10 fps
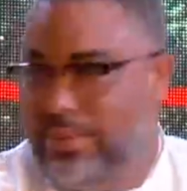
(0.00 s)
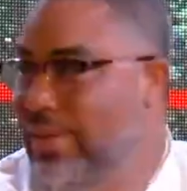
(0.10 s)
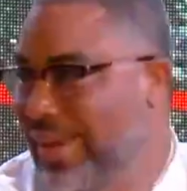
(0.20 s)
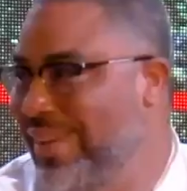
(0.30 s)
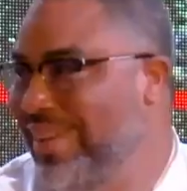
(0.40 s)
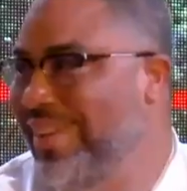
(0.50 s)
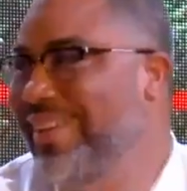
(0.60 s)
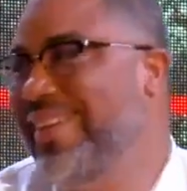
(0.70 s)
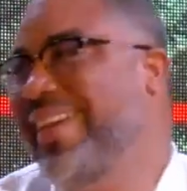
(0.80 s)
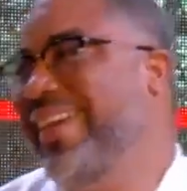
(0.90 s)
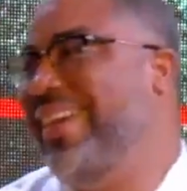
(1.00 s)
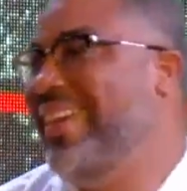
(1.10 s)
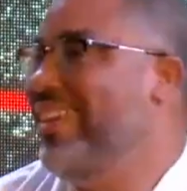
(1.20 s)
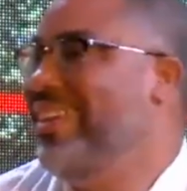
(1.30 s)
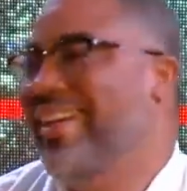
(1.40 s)
Yeah. Hey,
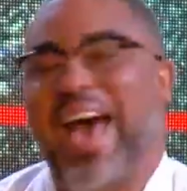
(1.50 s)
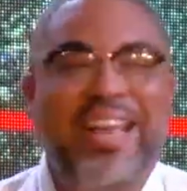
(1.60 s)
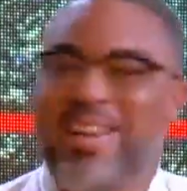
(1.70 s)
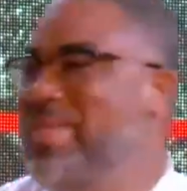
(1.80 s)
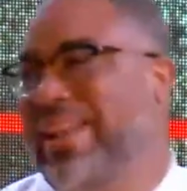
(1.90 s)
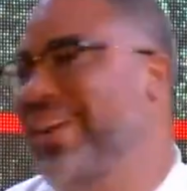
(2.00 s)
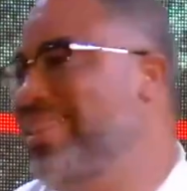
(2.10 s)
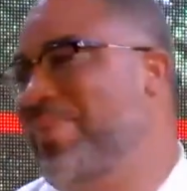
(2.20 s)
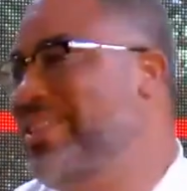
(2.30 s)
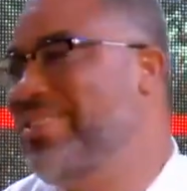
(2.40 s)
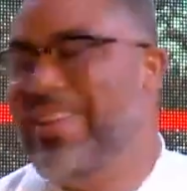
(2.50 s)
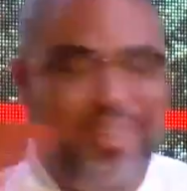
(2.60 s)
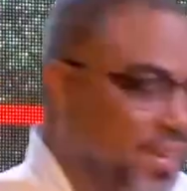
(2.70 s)
I didn't make that up, I swear.